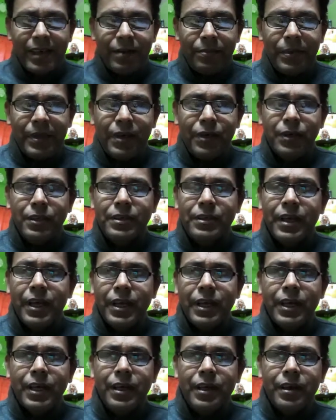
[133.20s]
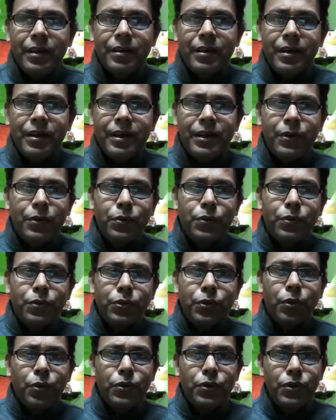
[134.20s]
because you
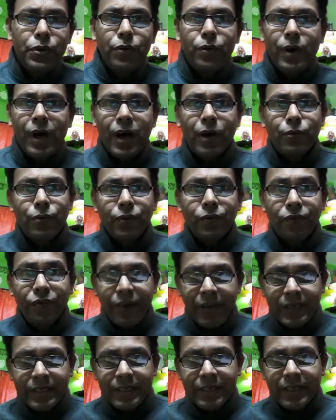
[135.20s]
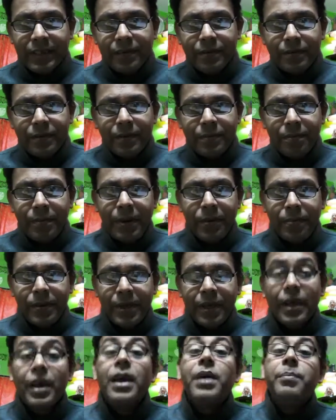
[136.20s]
don't know how to face it. Maybe
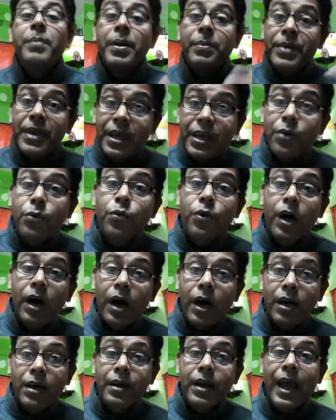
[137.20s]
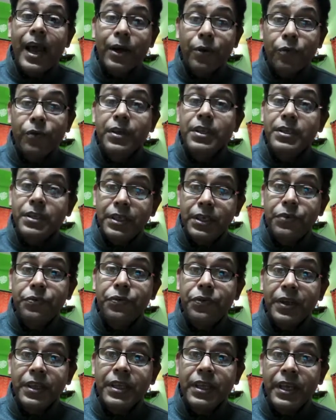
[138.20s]
you are acquainted
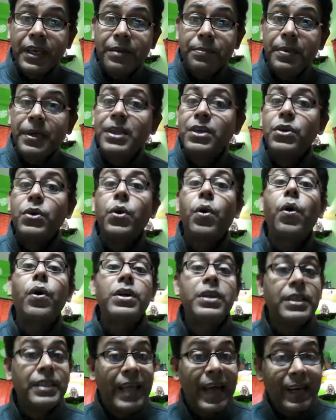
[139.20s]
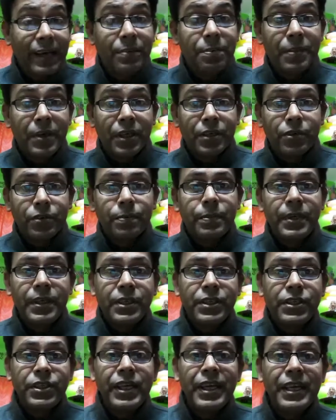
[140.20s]
with it, but not that much. But
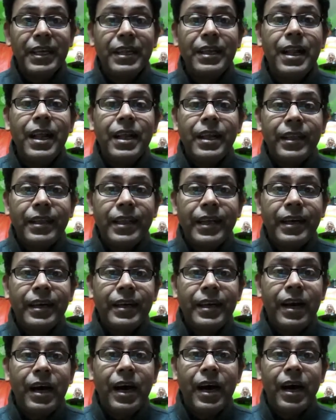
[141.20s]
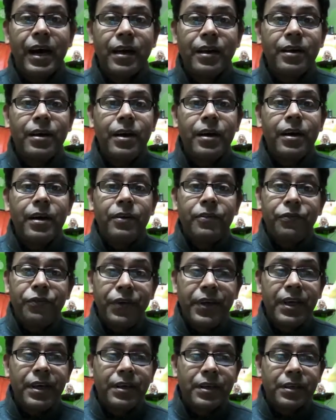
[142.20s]
still, there are
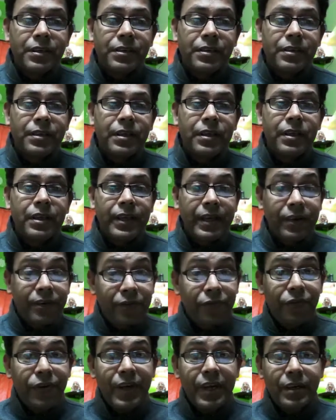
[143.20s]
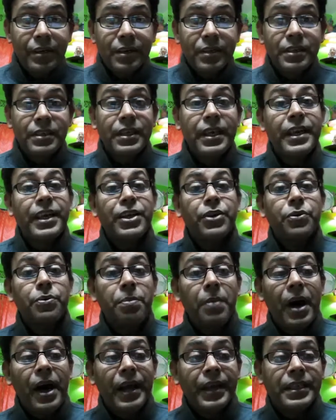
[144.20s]
fears in your
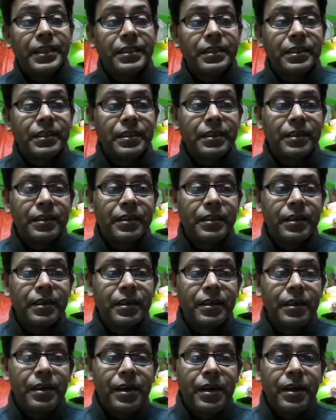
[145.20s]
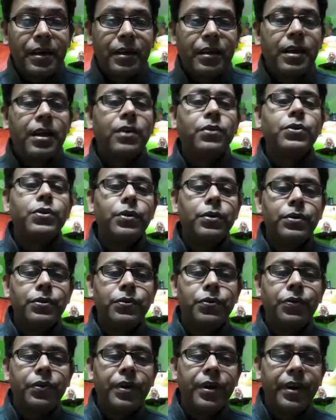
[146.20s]
mind. Now,
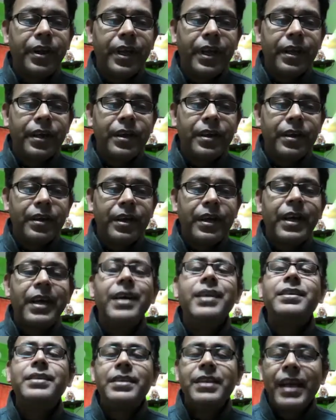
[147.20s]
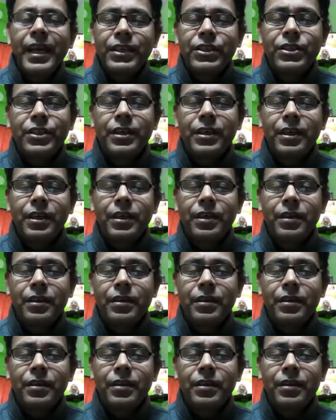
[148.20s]
don't worry, it's natural